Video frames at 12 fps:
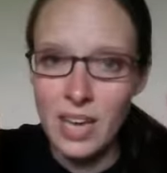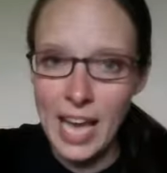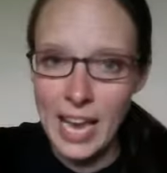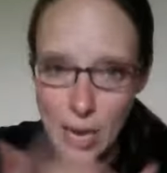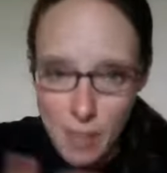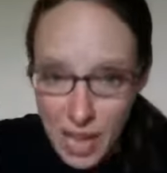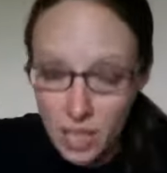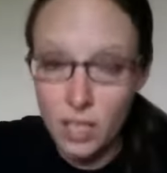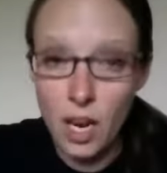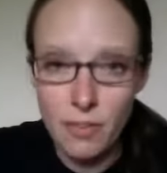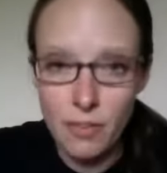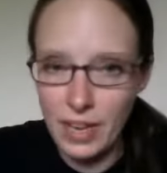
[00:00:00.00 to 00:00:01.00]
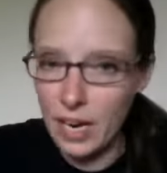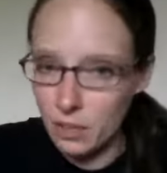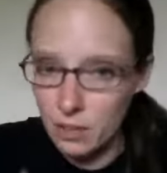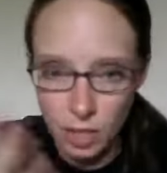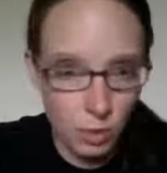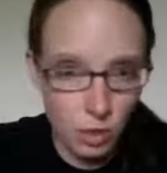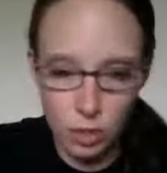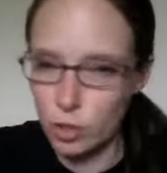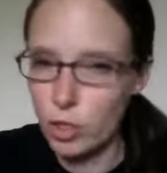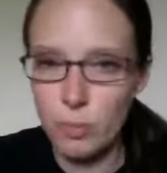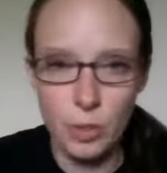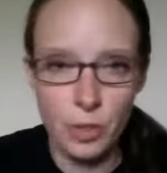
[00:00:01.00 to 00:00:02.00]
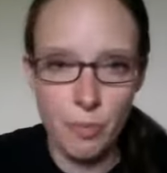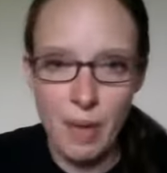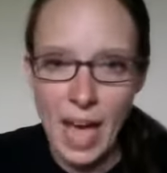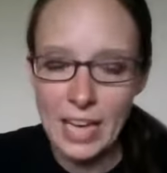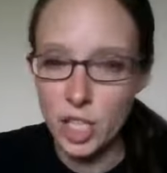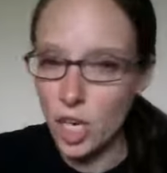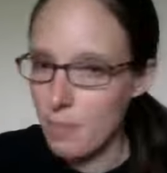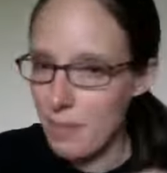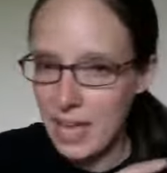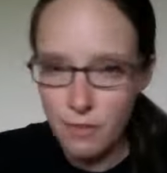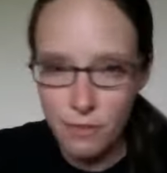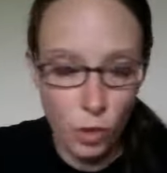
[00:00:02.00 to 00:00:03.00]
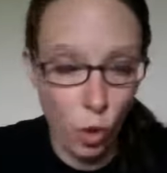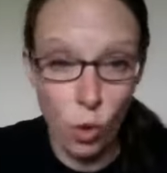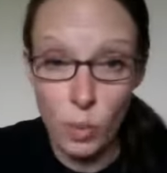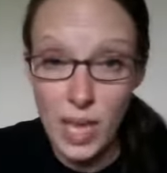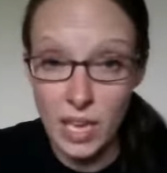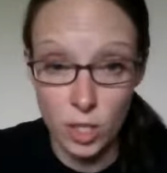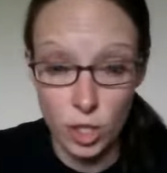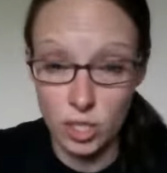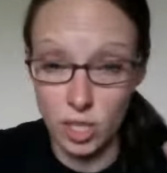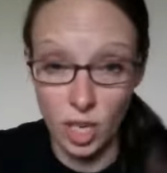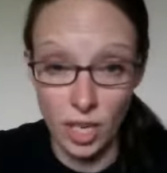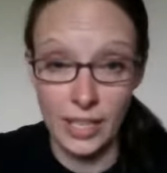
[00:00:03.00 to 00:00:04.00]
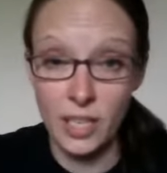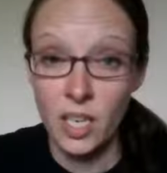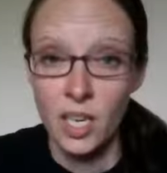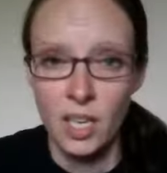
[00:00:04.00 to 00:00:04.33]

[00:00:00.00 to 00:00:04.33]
and I make enough of it. I'll double or triple the batch, and I make it for the whole week and just done.